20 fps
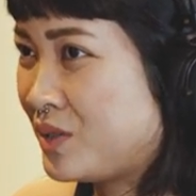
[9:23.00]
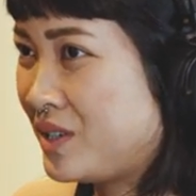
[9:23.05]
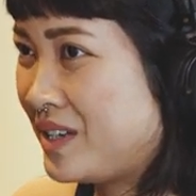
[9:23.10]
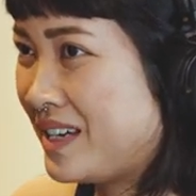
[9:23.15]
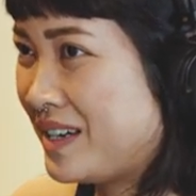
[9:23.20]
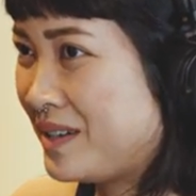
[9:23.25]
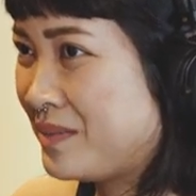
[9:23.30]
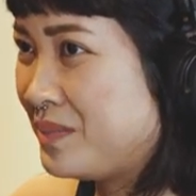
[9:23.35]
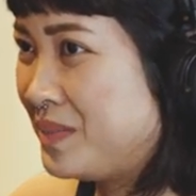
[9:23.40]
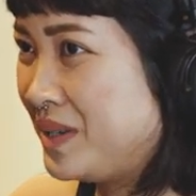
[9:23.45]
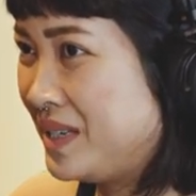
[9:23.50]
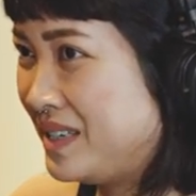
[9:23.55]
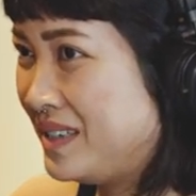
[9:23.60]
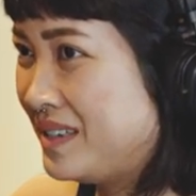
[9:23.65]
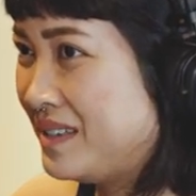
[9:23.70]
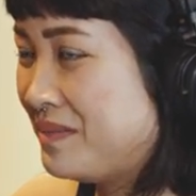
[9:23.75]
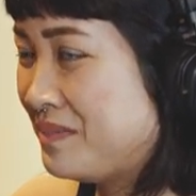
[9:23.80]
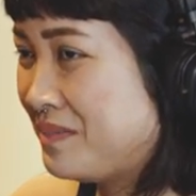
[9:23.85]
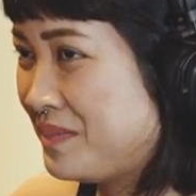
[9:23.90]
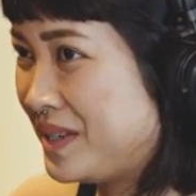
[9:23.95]
soya, soya bean,
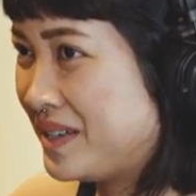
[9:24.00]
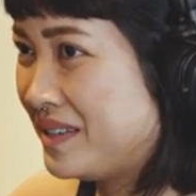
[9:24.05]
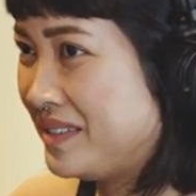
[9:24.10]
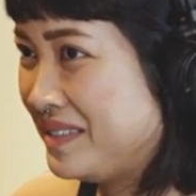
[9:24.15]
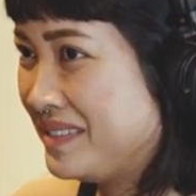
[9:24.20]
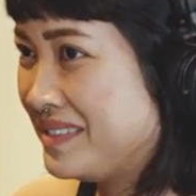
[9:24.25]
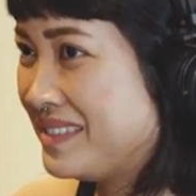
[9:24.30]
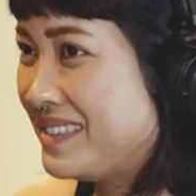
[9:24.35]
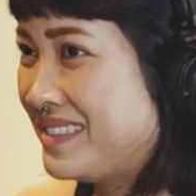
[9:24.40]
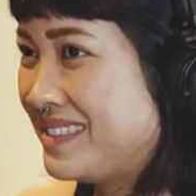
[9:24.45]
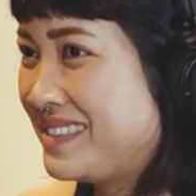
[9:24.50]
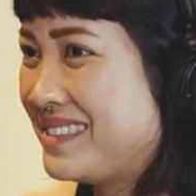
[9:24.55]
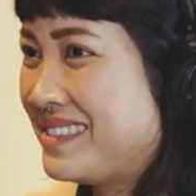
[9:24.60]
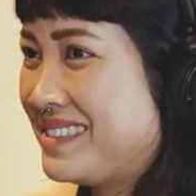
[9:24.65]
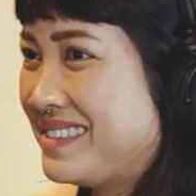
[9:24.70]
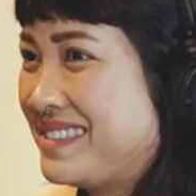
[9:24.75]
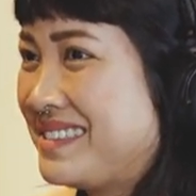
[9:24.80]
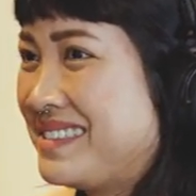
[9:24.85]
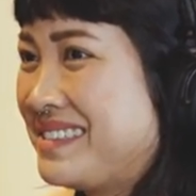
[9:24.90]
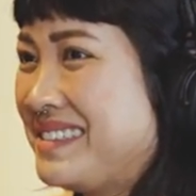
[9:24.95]
bean milk. milk.
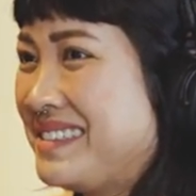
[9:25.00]
Yeah.